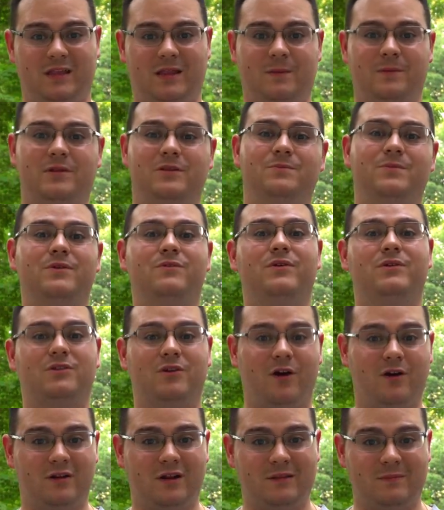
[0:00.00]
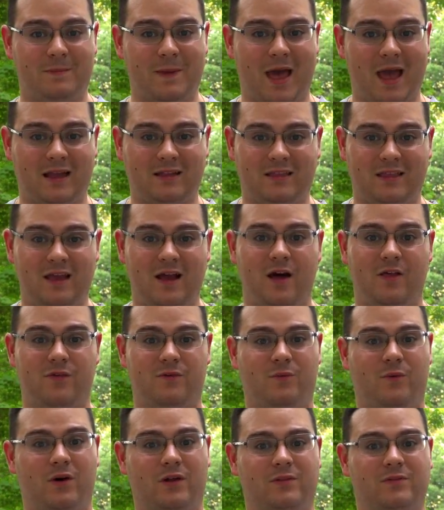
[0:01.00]
and I'm going to be returning back the
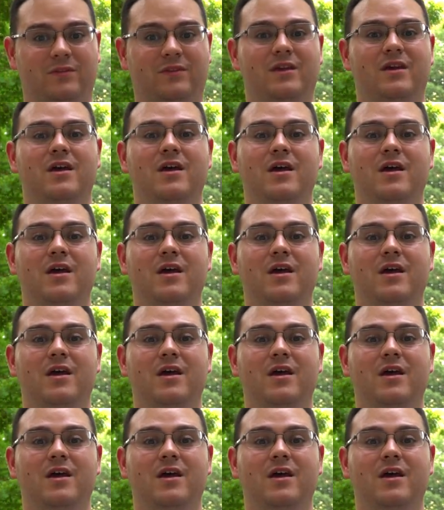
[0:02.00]
other one.